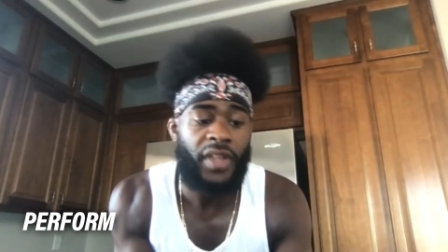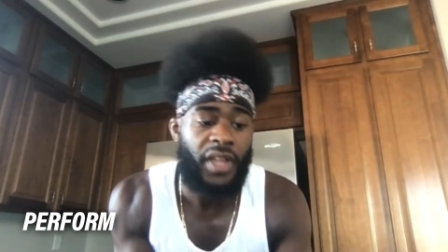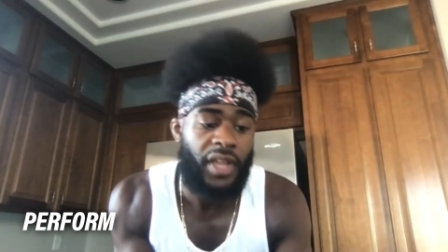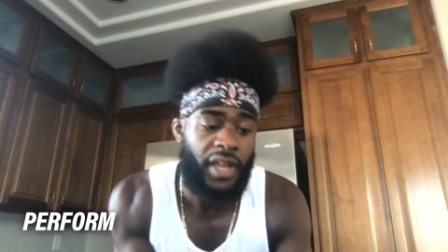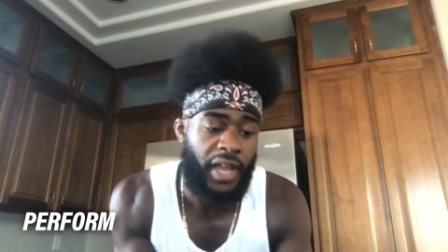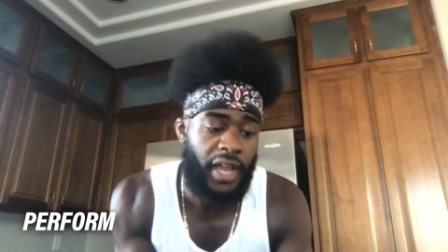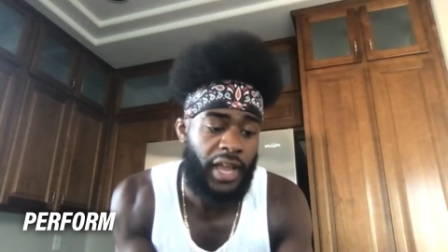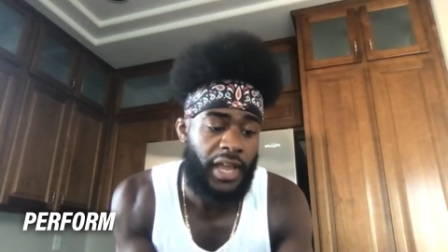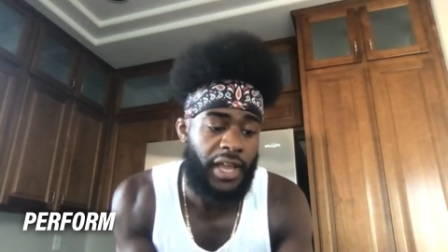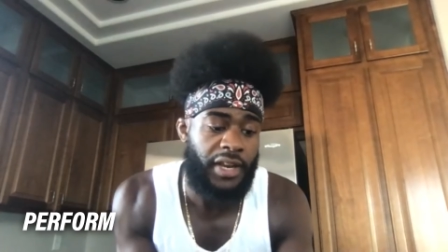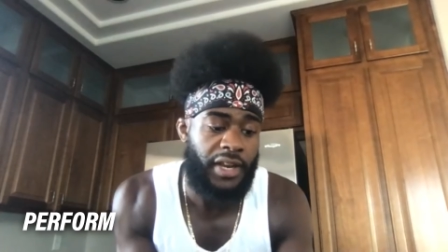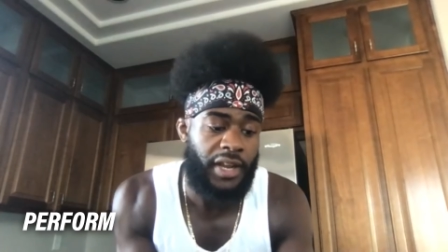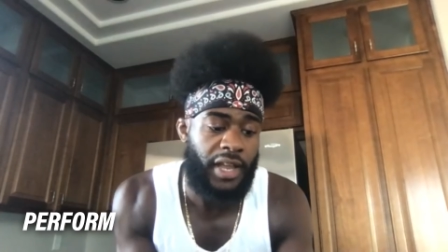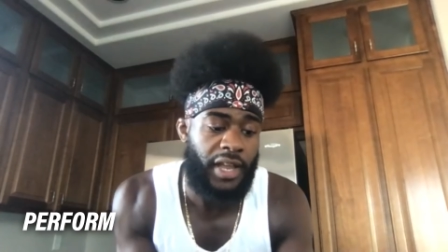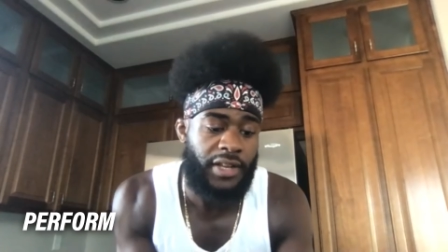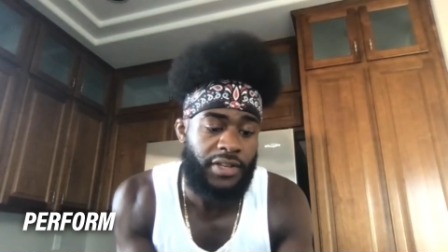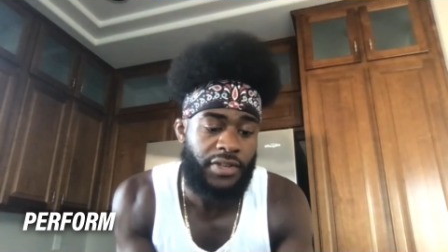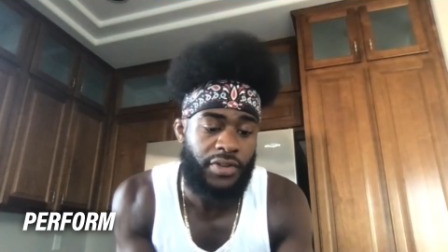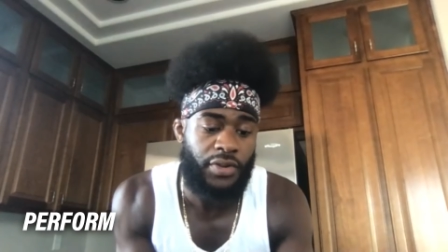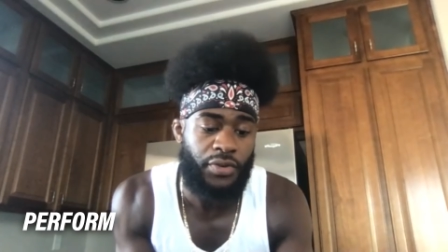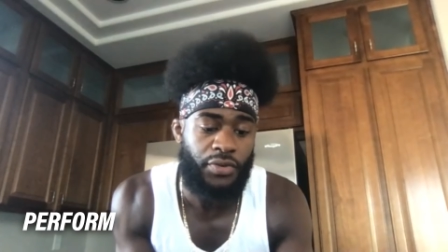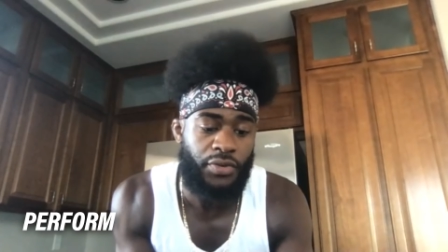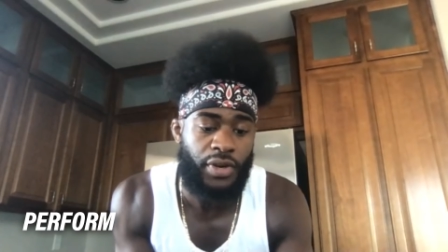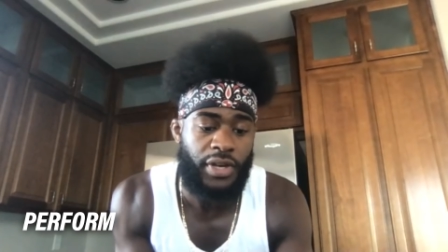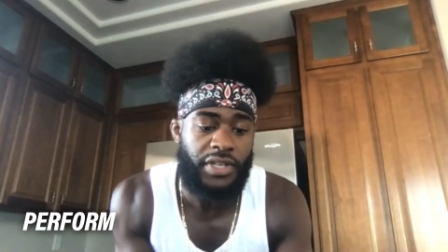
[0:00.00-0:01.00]
and
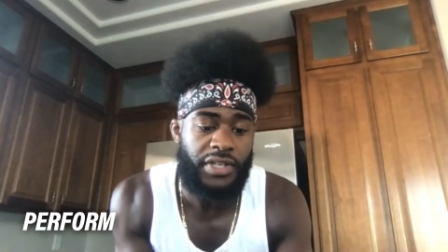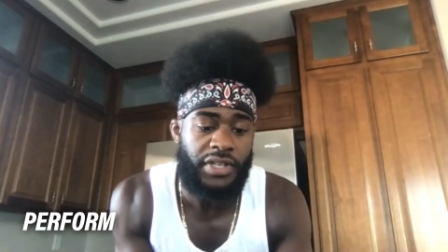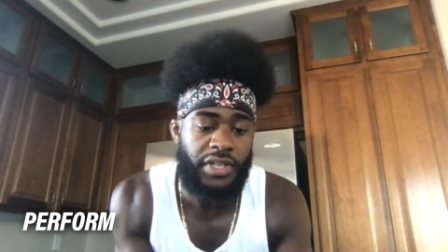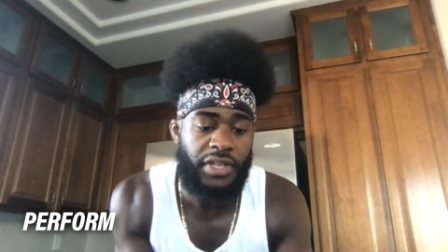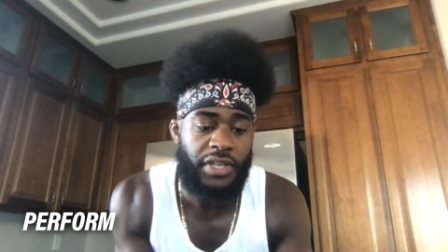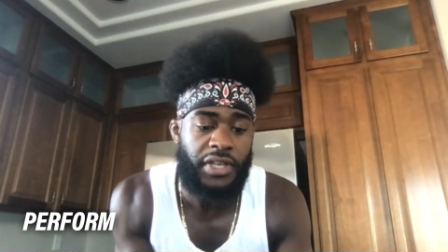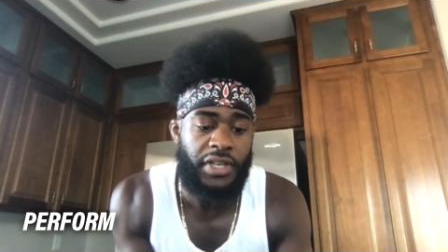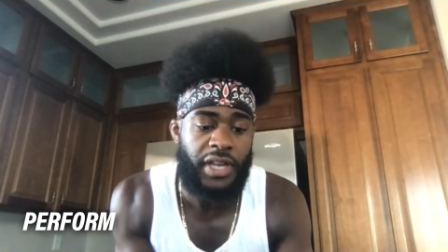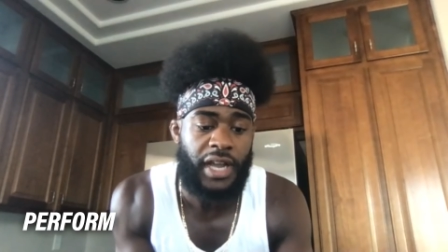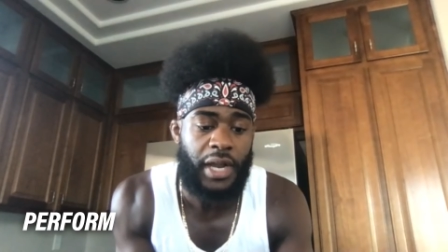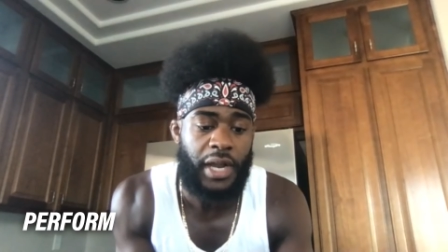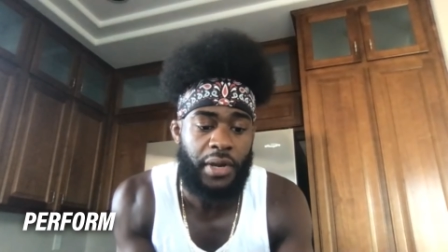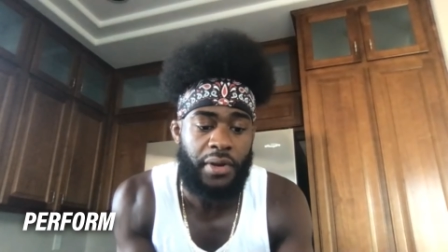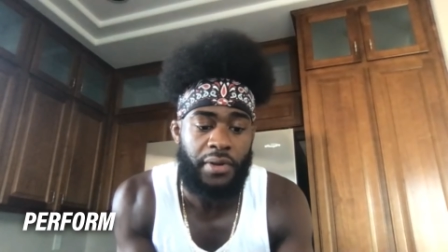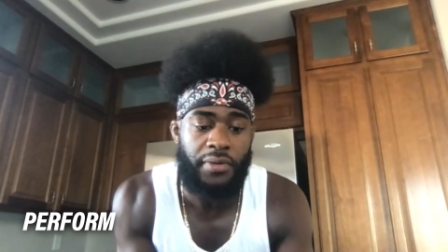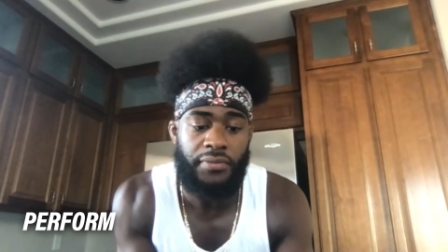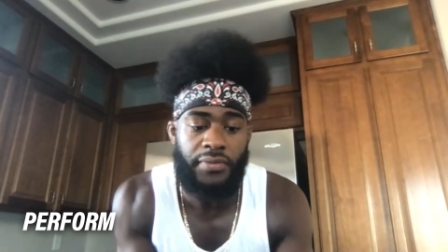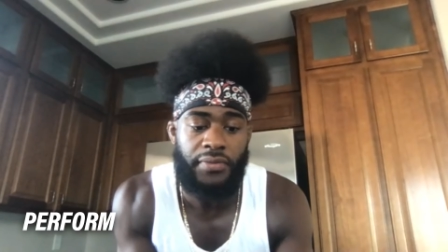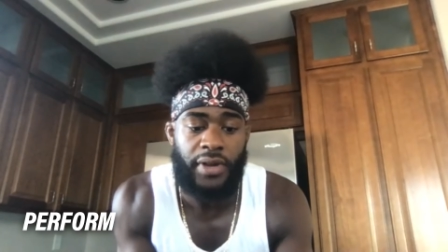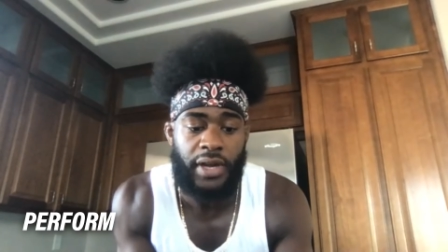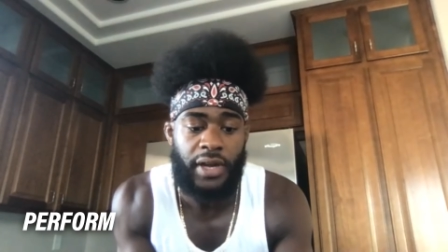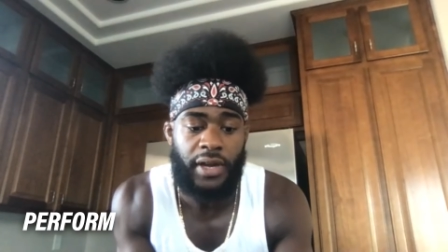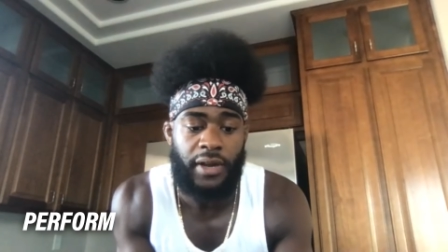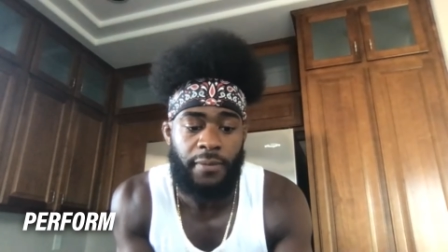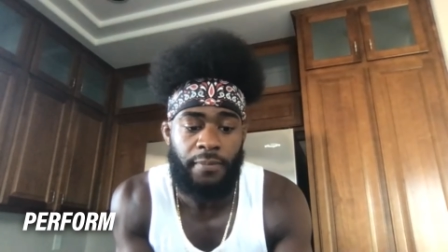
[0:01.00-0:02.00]
Renzo Gracie kind
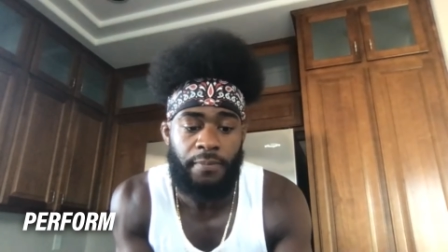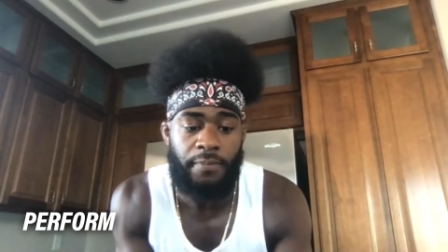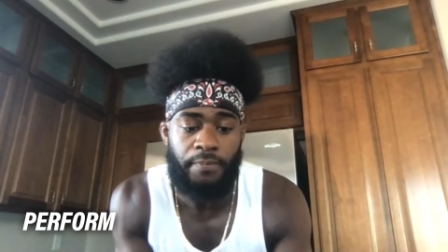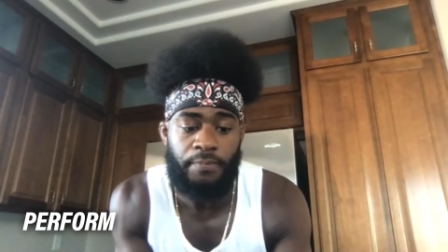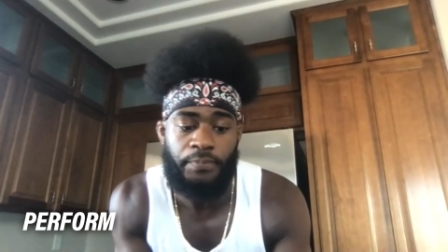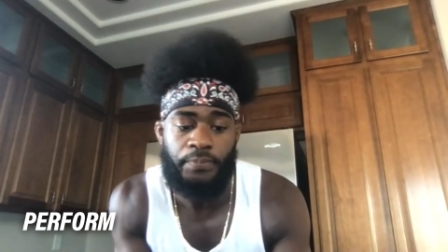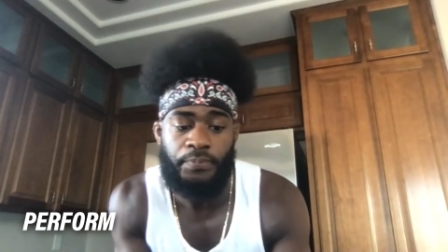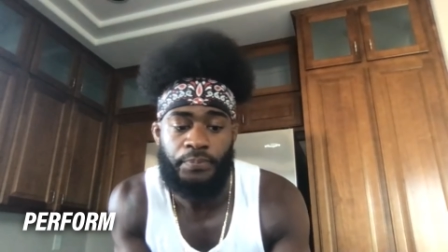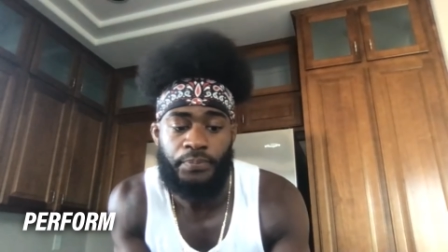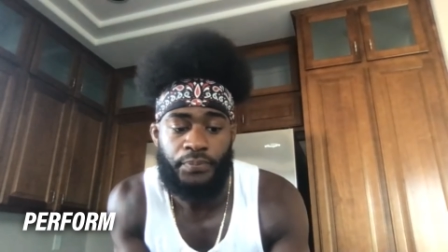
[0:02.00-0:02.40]
of